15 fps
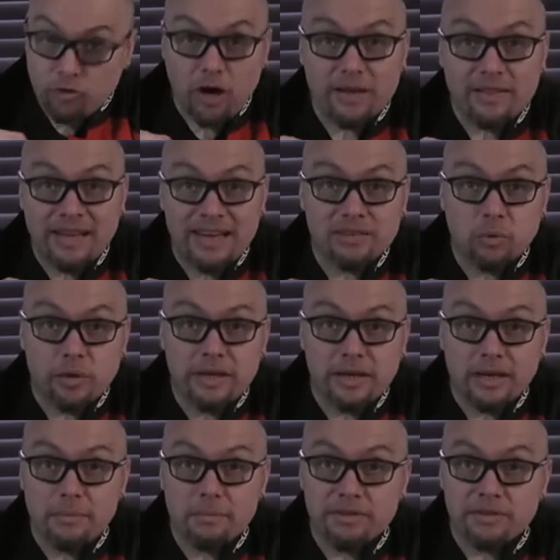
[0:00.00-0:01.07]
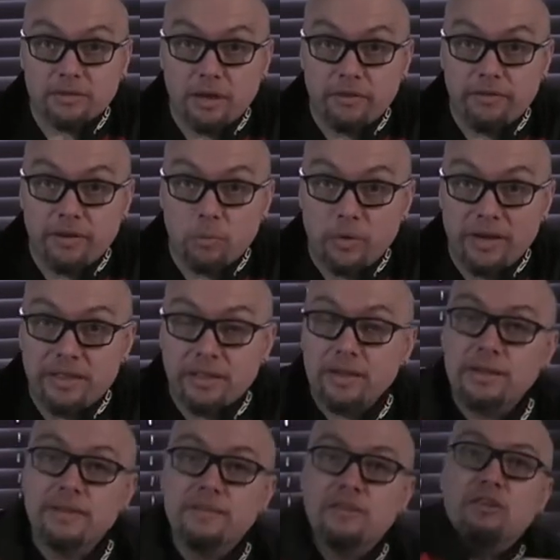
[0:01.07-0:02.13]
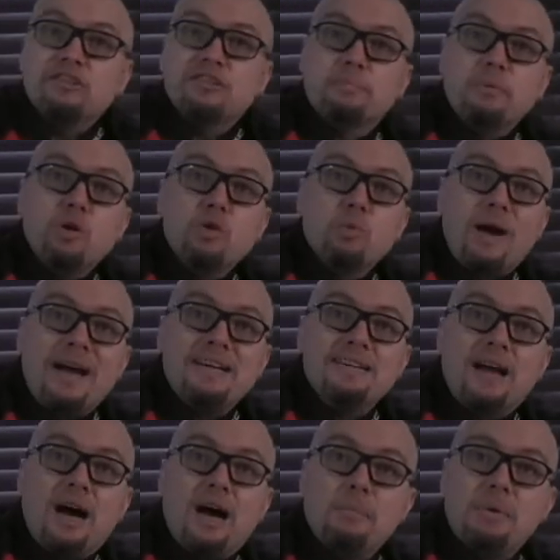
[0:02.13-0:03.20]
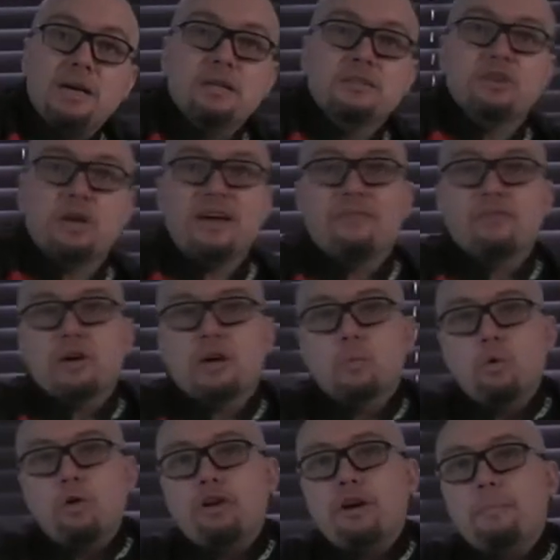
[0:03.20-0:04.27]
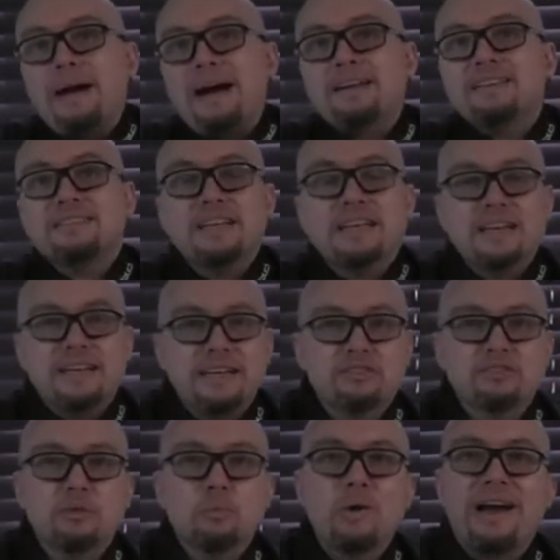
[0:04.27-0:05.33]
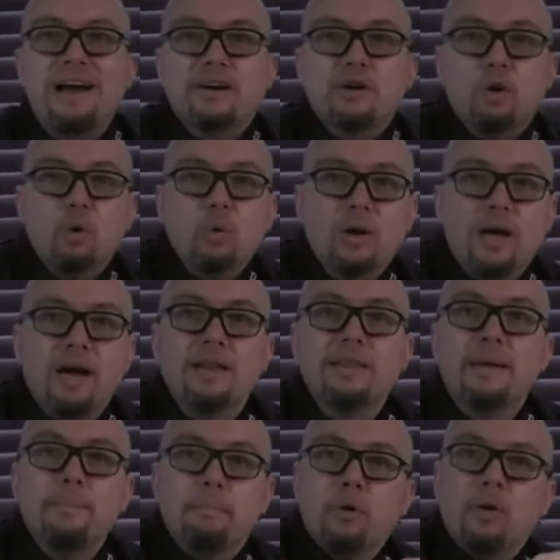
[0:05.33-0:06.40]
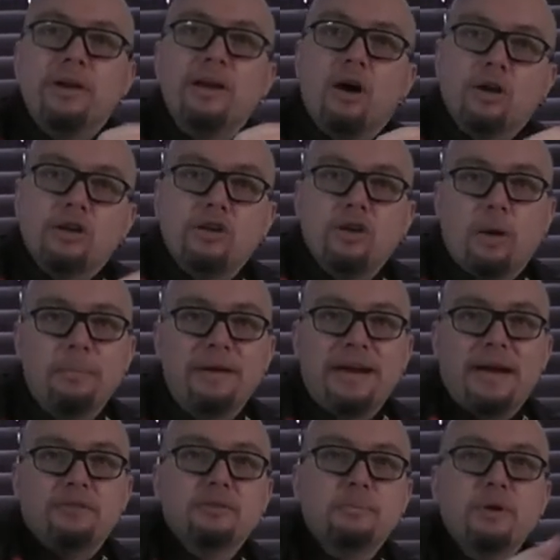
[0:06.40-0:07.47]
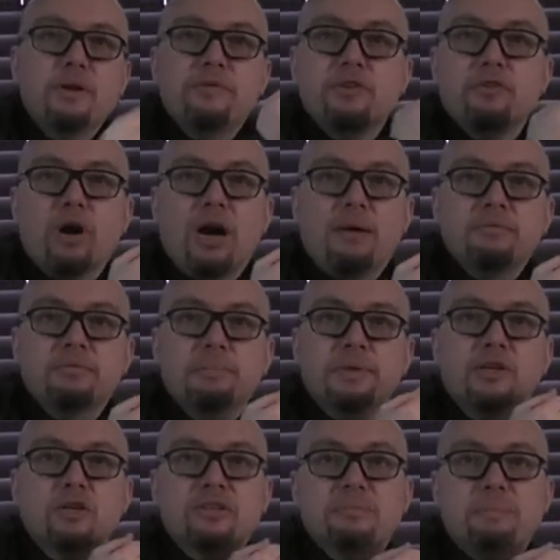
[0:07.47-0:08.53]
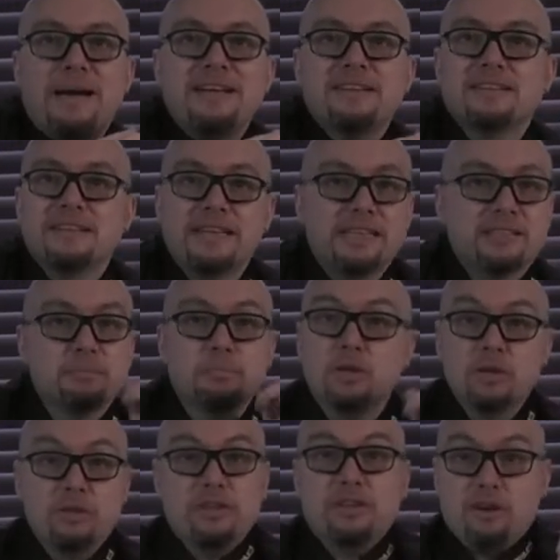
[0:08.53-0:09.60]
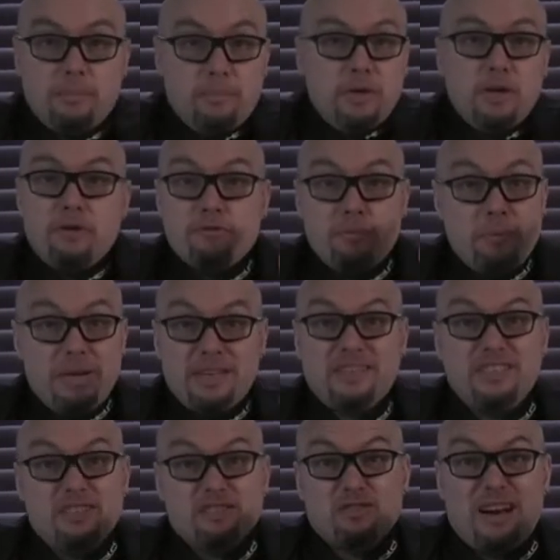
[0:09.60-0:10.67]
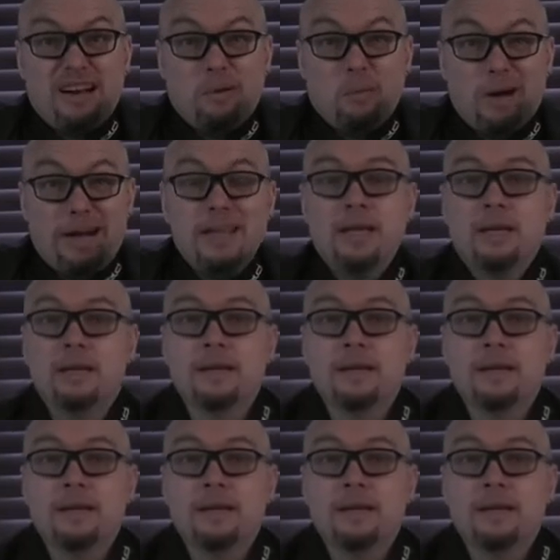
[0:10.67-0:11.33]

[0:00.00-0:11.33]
Right, that's what you clip the stuff in with. Smooth ways armour, so you haven't got to worry about sticking it somewhere cooler and then putting it on and not being able to move your arms, because basically you've got manoeuvrability straight away.